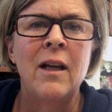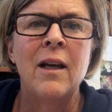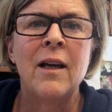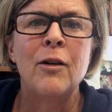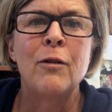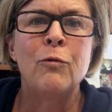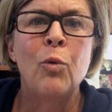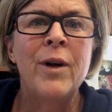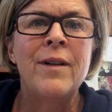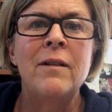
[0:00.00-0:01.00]
and
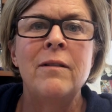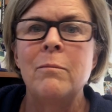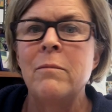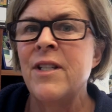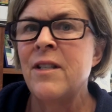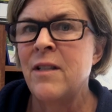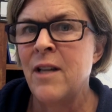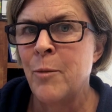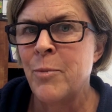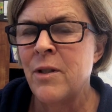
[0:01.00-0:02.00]
avoid
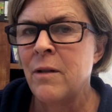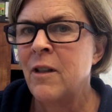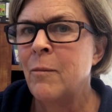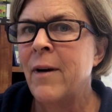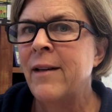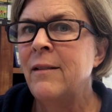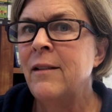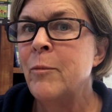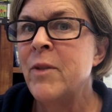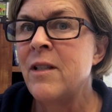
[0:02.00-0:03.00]
missteps that might
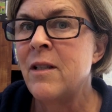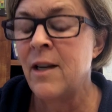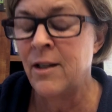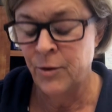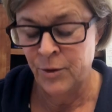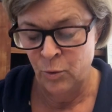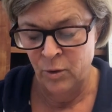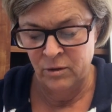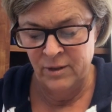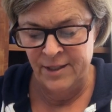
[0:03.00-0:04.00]
limit sales
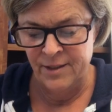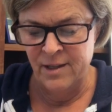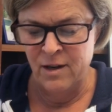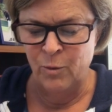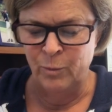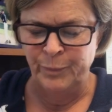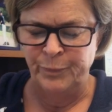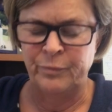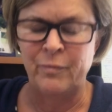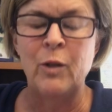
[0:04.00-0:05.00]
or clientele.
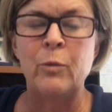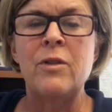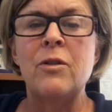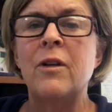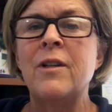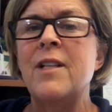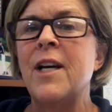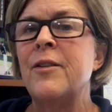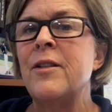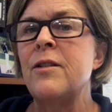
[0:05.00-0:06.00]
We started
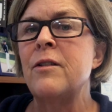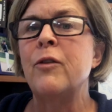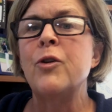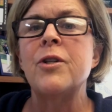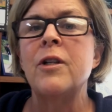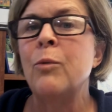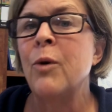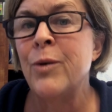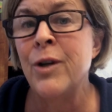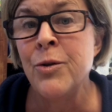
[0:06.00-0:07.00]
down this diversity
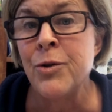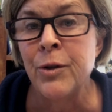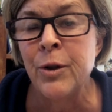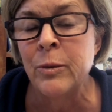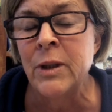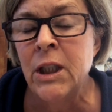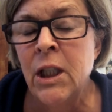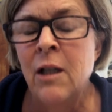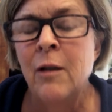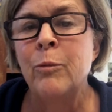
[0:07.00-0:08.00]
road years ago.
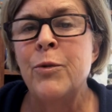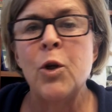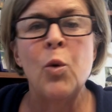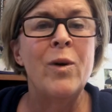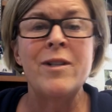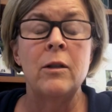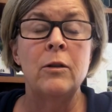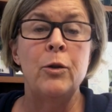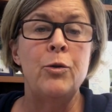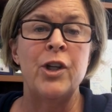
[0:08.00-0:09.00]
So, what's
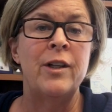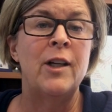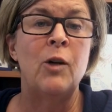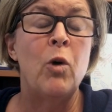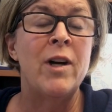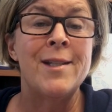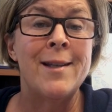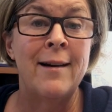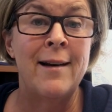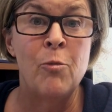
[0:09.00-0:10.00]
inclusion and why is
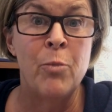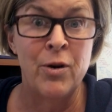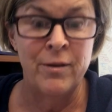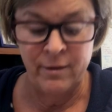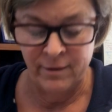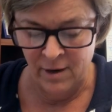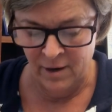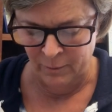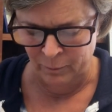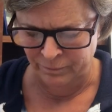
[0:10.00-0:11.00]
that now part of the
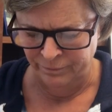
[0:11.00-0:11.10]
thing?